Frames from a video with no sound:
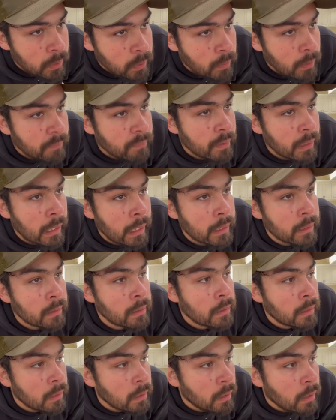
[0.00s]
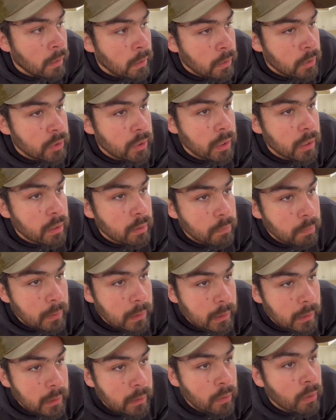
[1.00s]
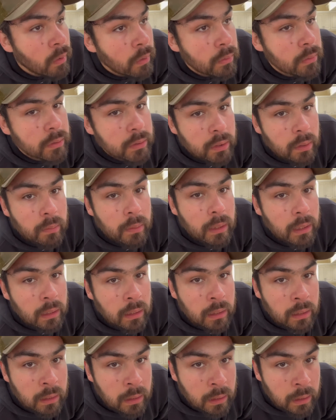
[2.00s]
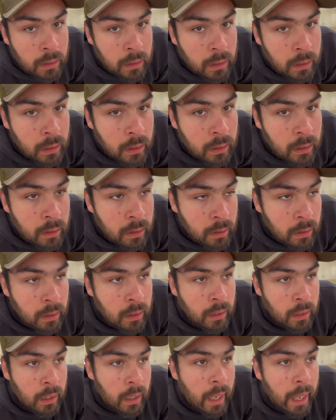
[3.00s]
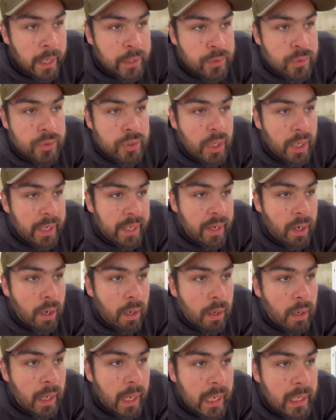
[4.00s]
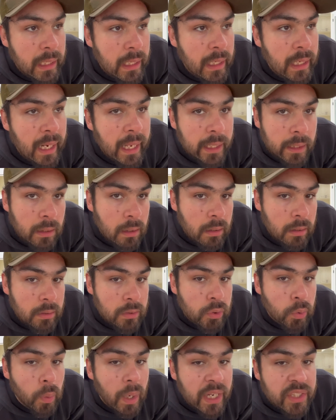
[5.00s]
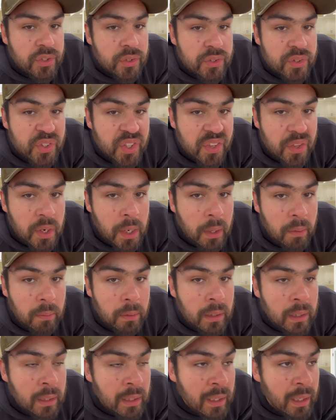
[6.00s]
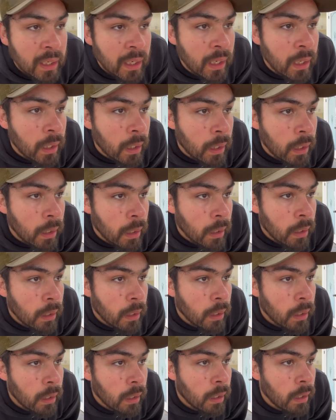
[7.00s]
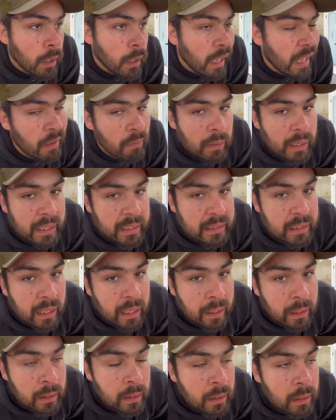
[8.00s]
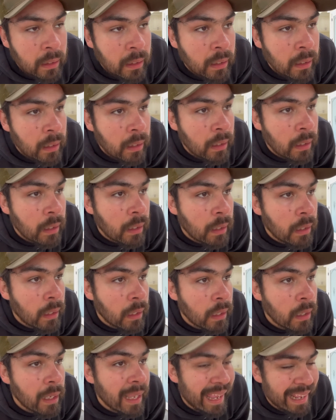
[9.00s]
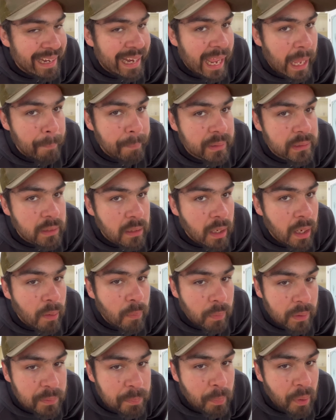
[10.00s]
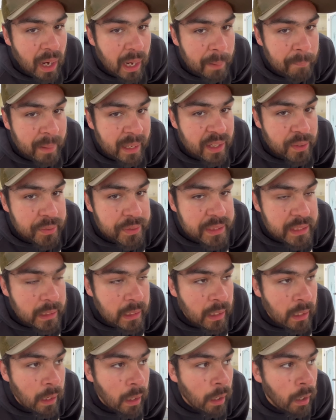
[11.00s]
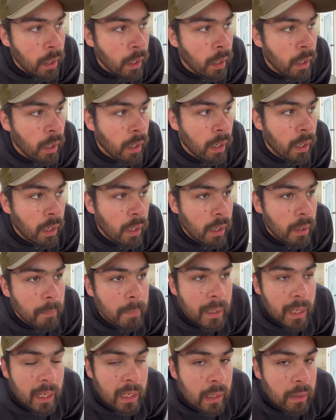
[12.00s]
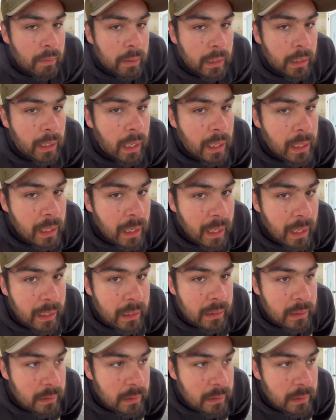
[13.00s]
You ever, like, drink a really cold soda and you chug it all and it, like, scratches your throat? I don't like that. And it happens a lot with Prime Energy. But I low-key kind of like it.